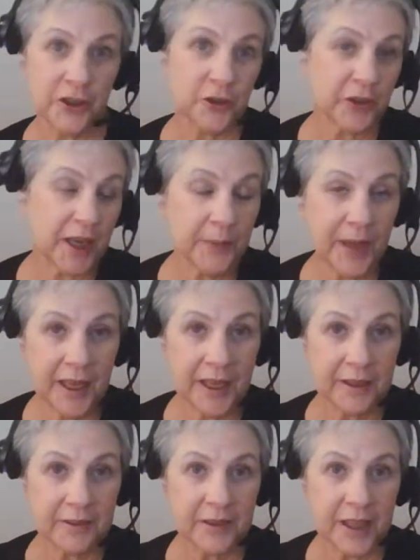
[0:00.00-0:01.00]
a new
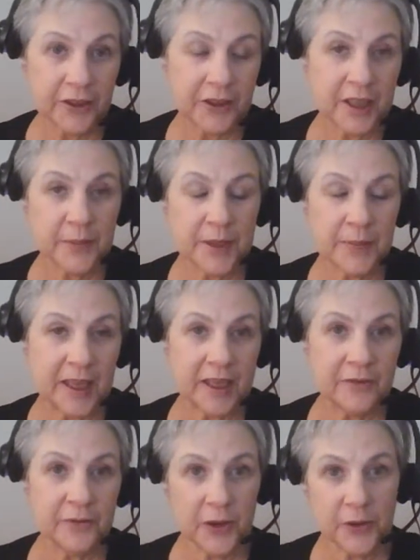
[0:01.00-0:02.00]
campaign that you're going to be
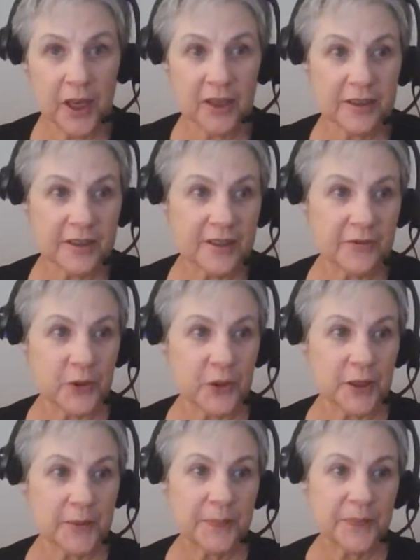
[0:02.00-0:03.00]
making phone calls
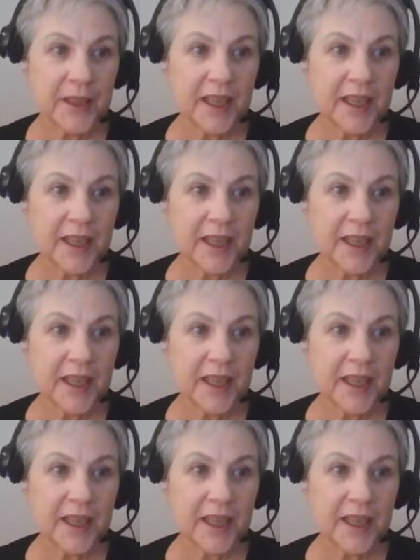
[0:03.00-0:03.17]
for.